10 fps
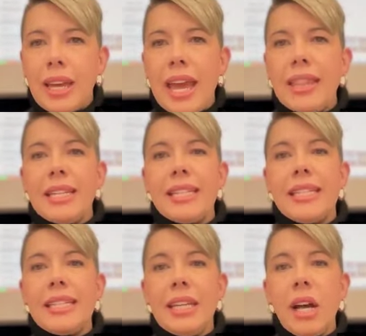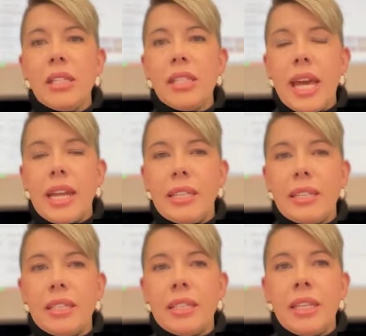and then see all
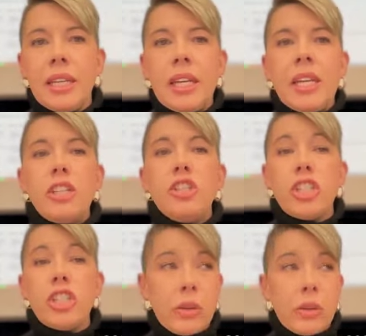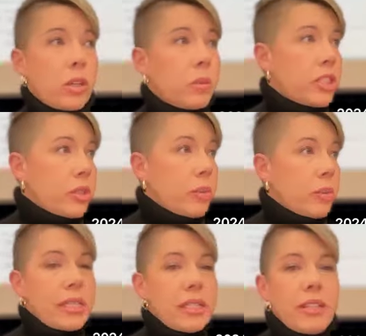settings, general, which is what
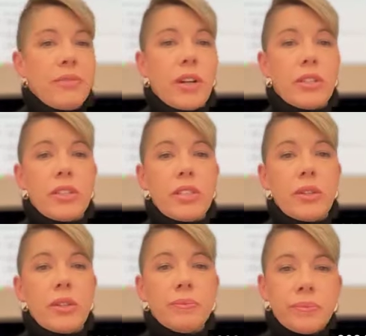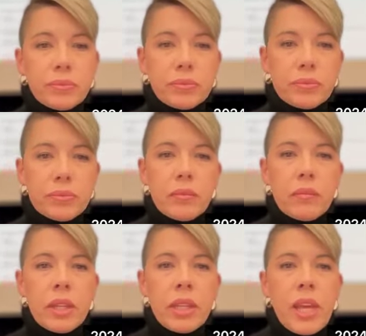it defaults to,
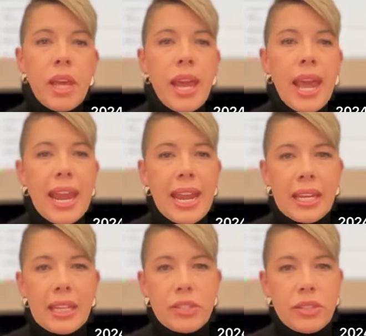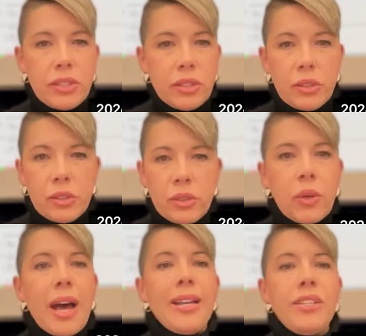and
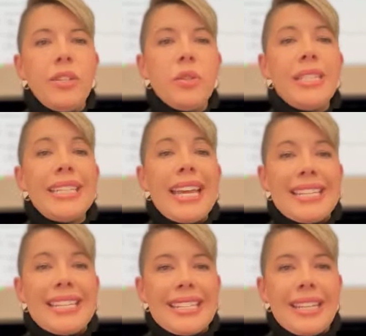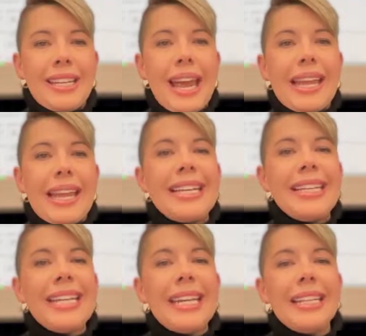do undo send. And
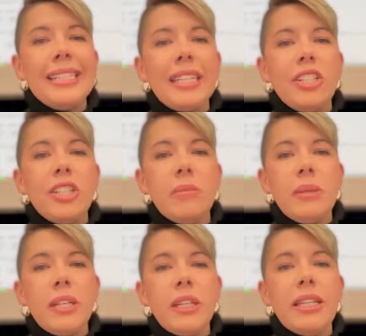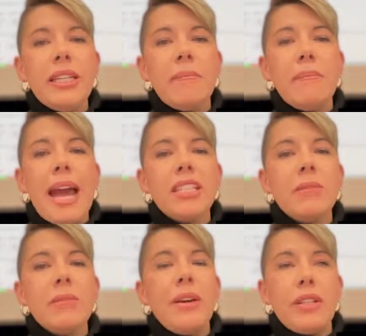send cancellation period, the
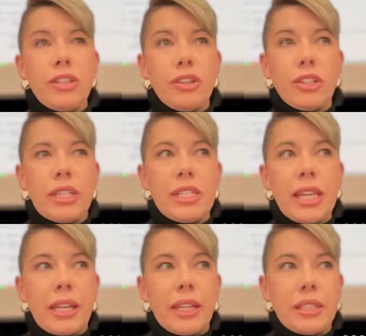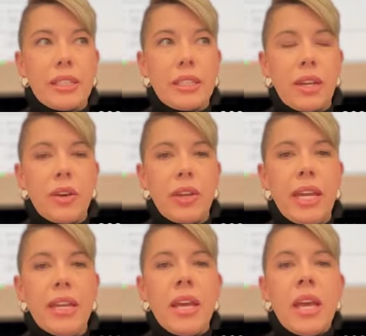max amount is 30 seconds,
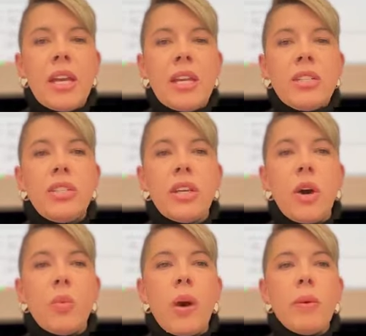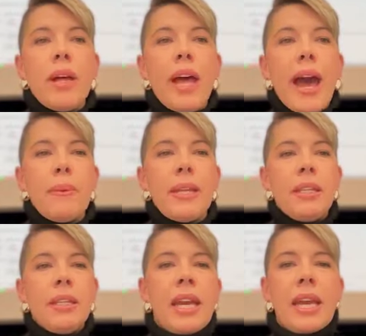okay? So what will
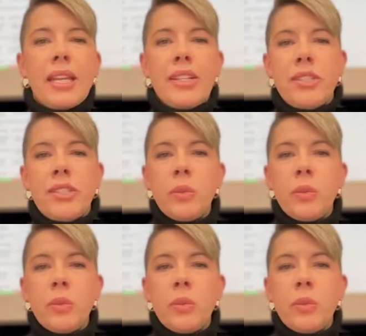happen is